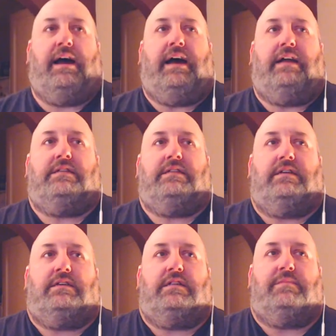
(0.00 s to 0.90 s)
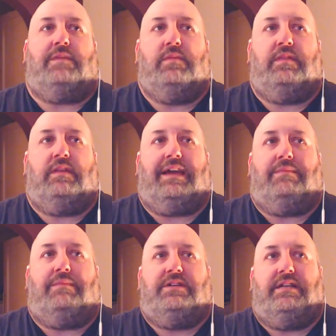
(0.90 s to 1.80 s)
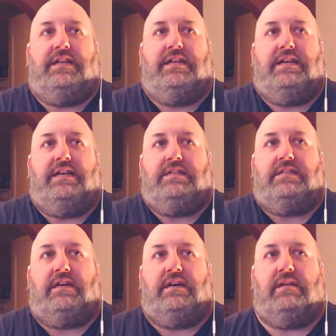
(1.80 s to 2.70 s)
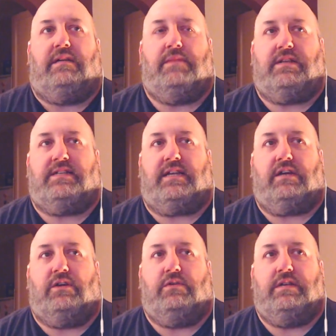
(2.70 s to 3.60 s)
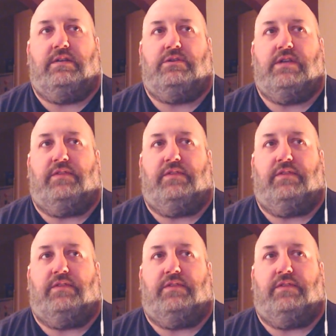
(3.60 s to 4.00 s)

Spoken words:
Because at the moment the captain is Mertesacker, who's never